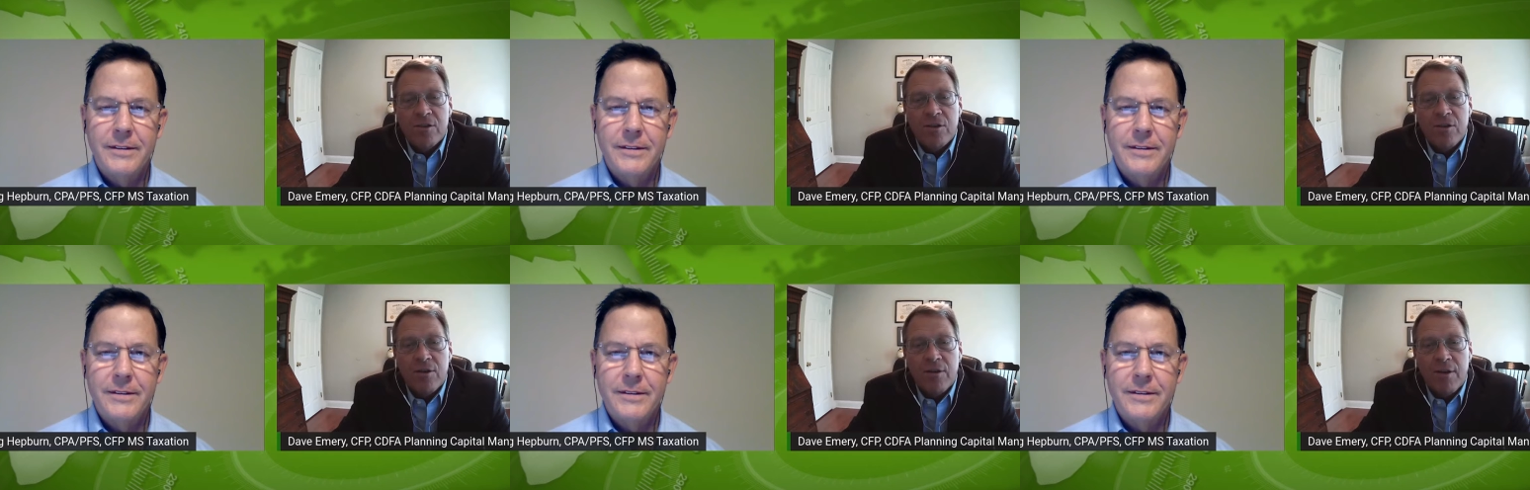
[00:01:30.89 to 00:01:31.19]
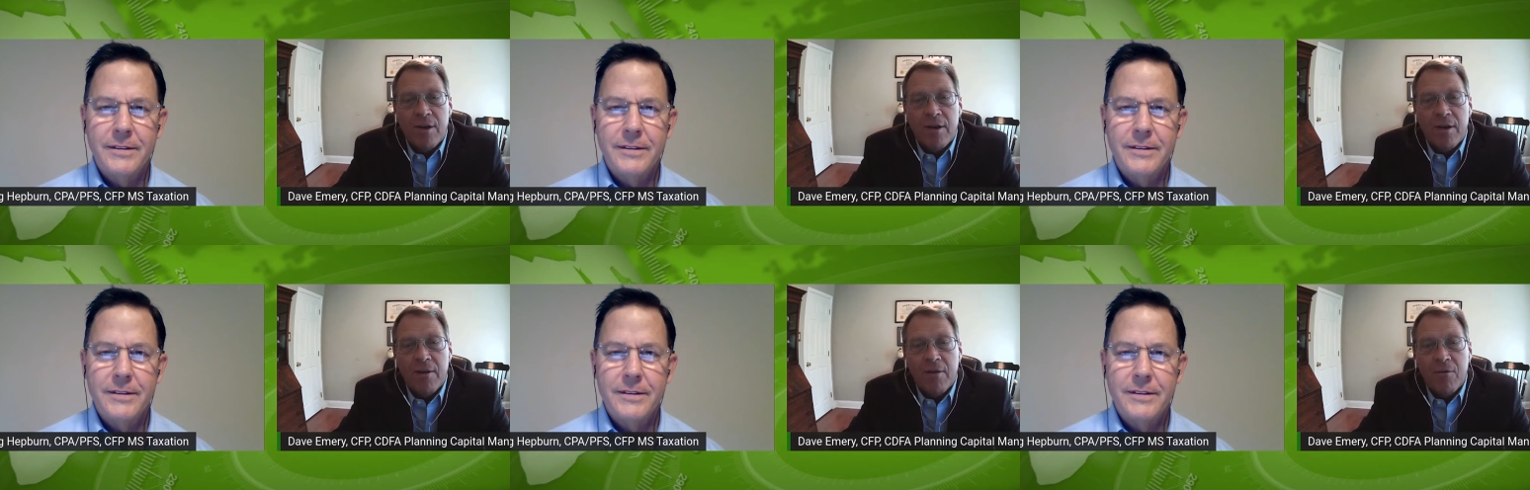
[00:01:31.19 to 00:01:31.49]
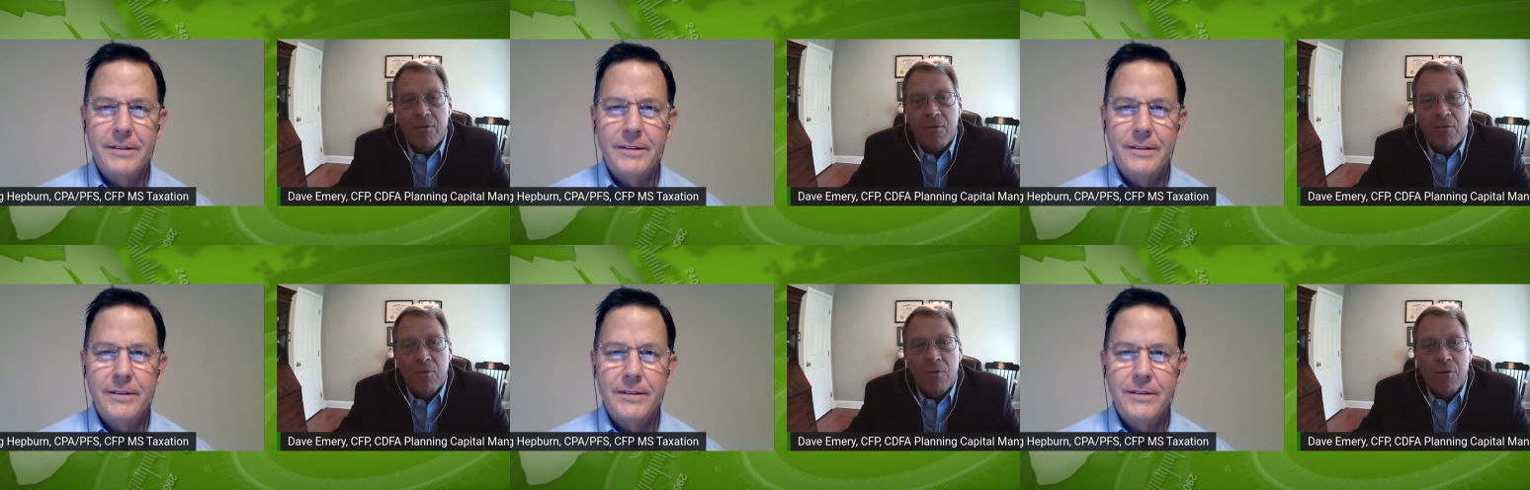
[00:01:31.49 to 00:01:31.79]
Speaker 1: I,
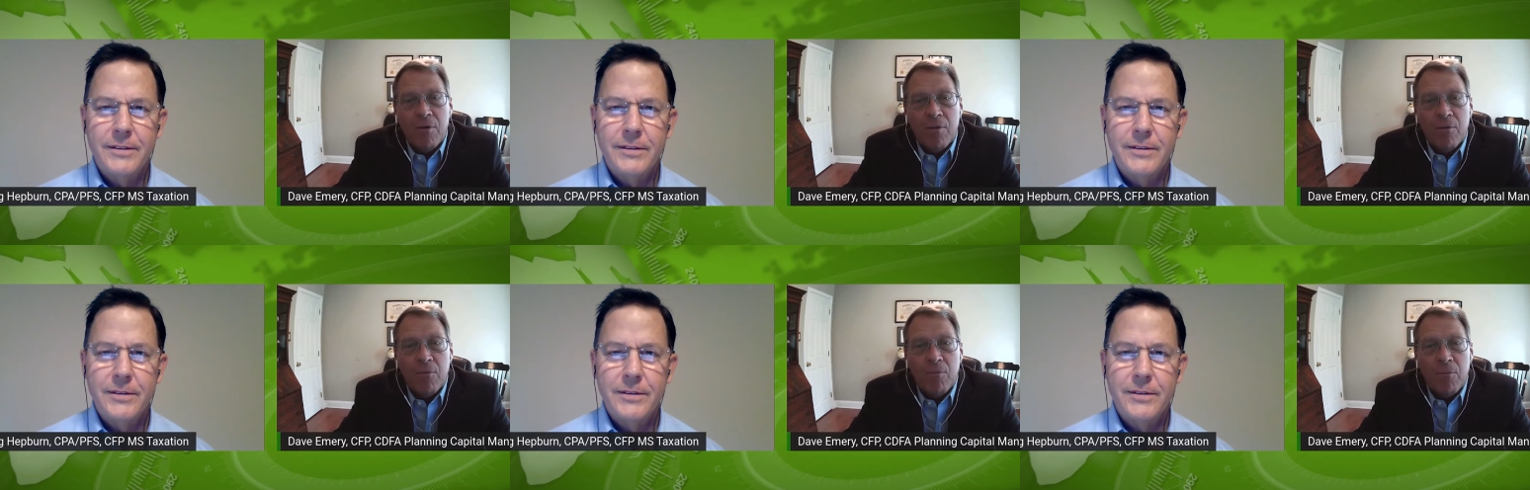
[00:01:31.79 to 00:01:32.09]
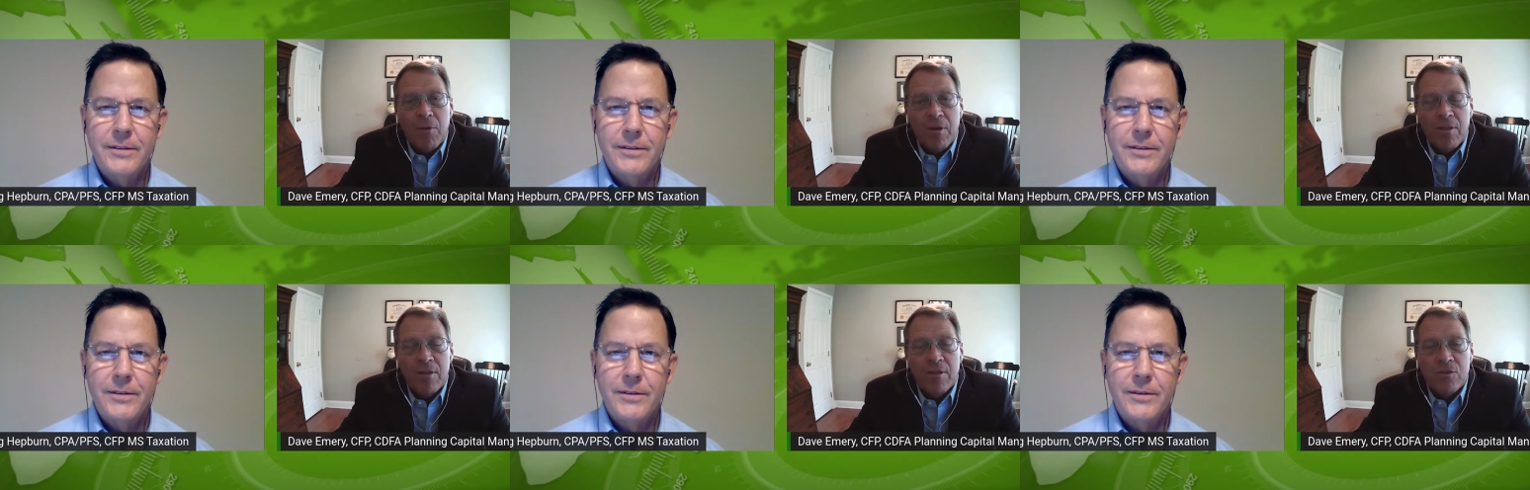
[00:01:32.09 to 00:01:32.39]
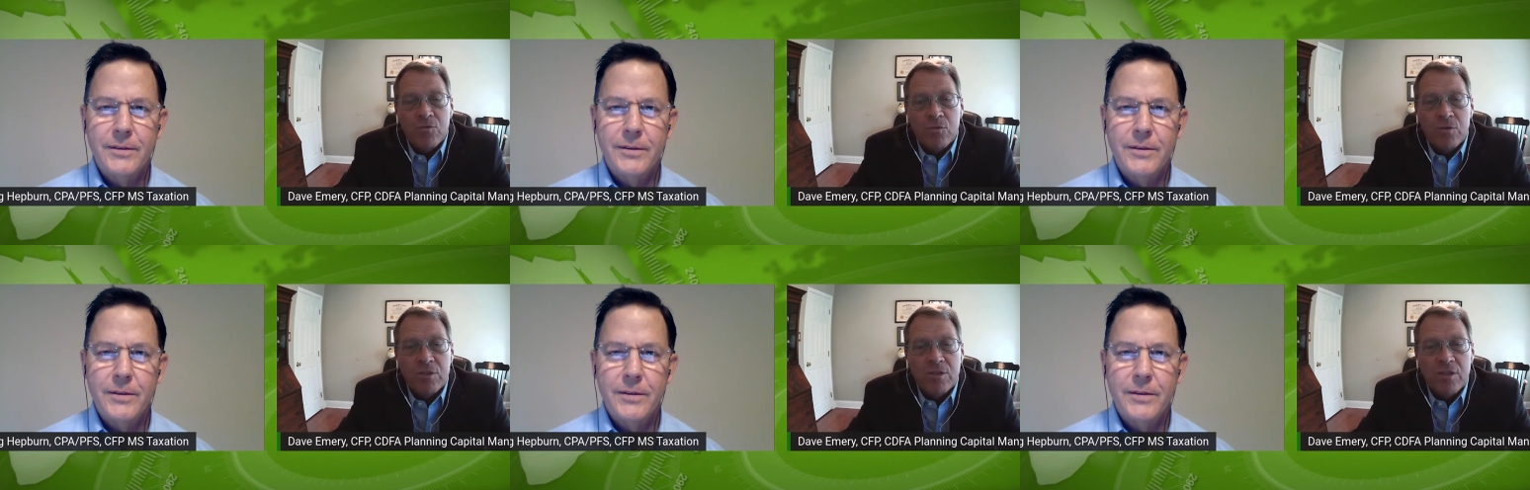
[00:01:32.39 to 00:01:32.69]
one of the big
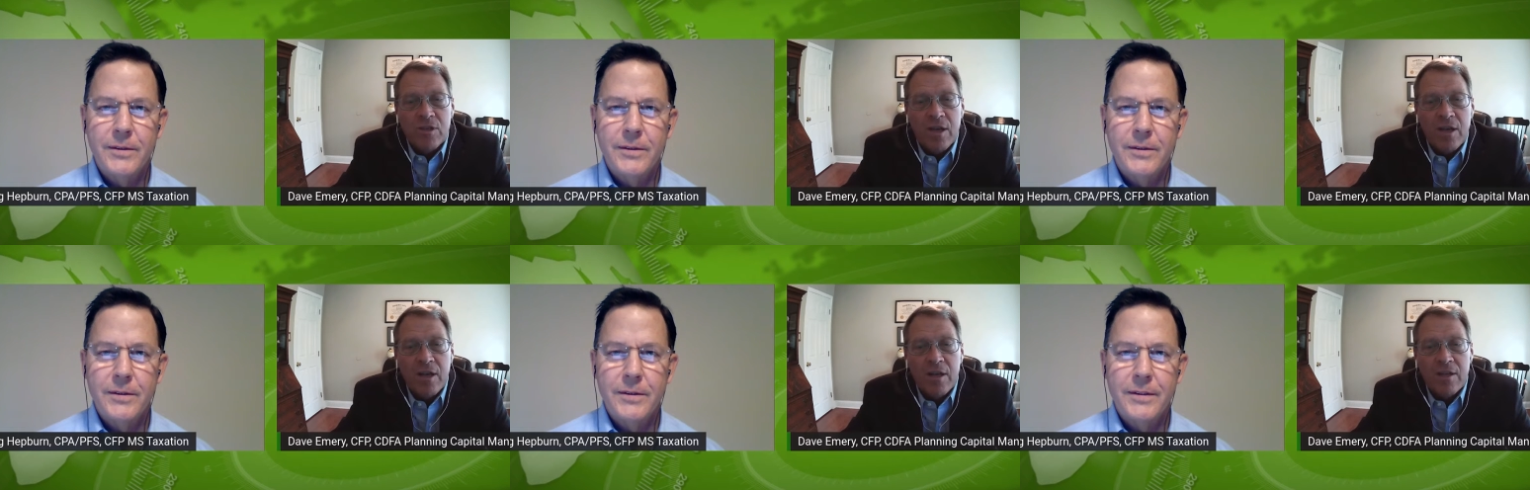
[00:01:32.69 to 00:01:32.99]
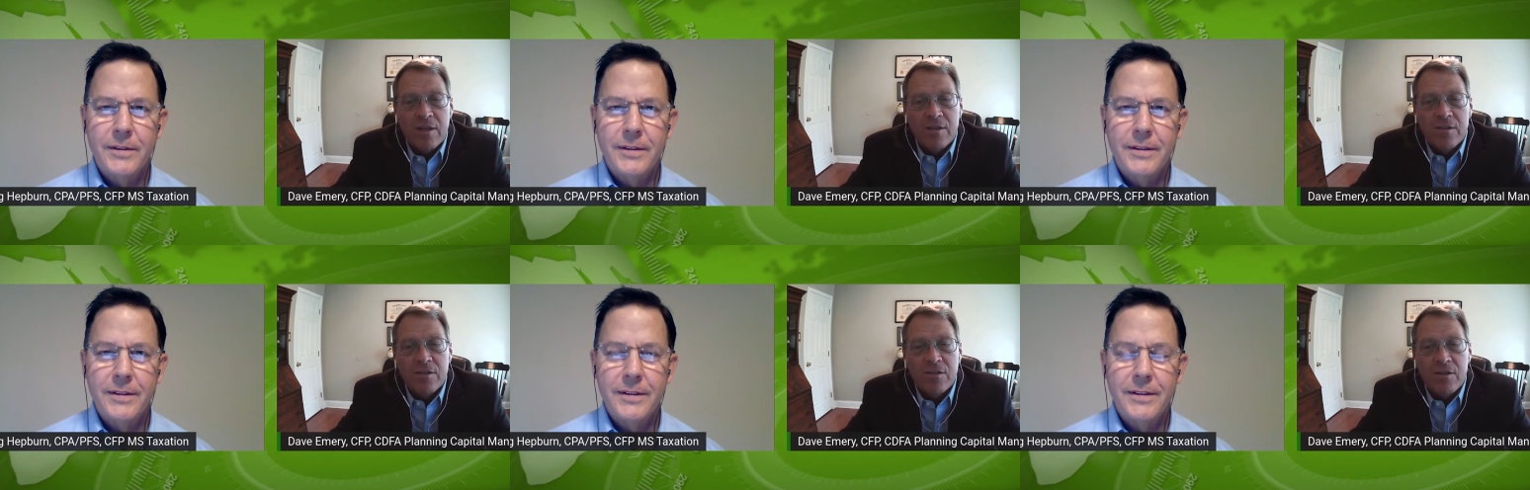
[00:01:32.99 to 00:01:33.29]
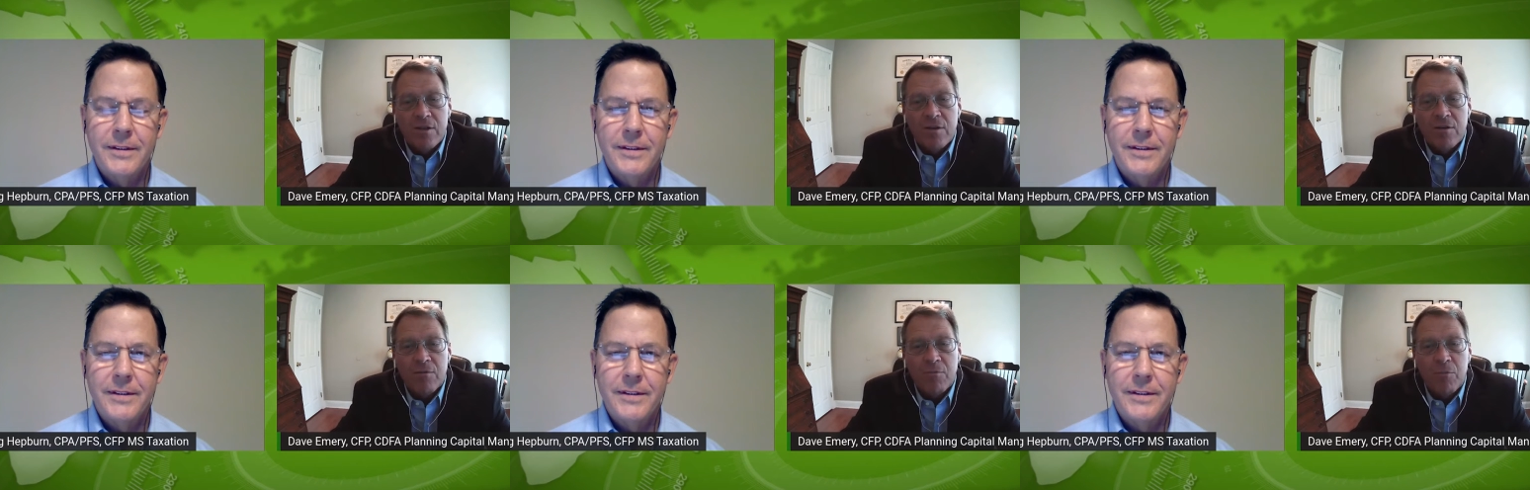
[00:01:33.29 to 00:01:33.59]
things we say is
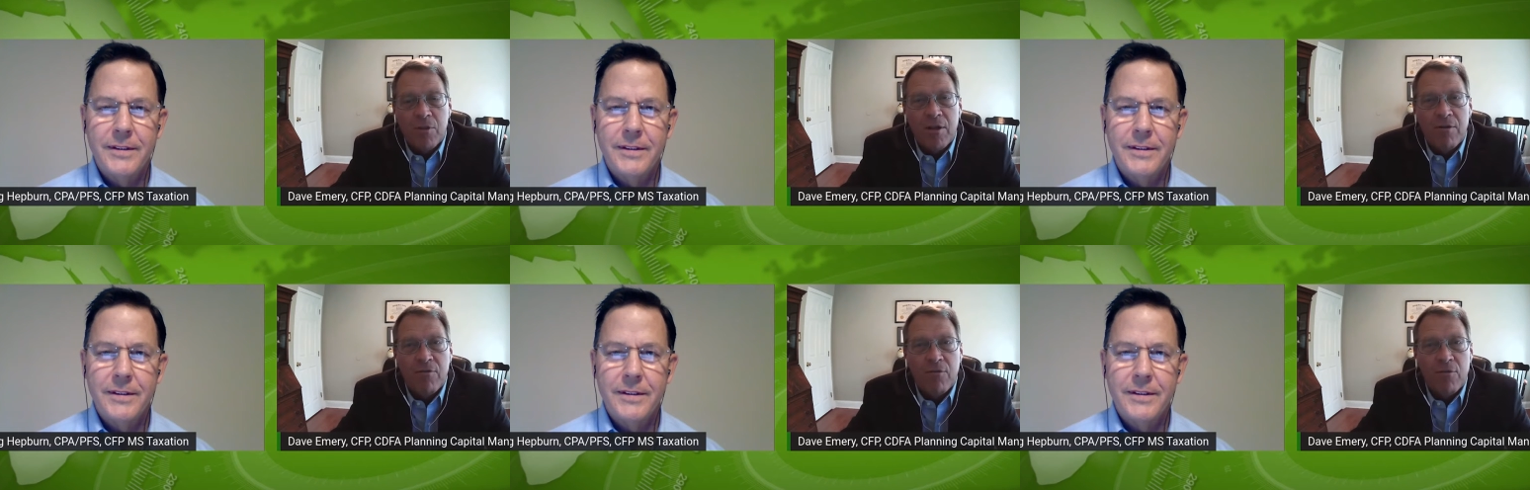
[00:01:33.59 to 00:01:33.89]
you know plan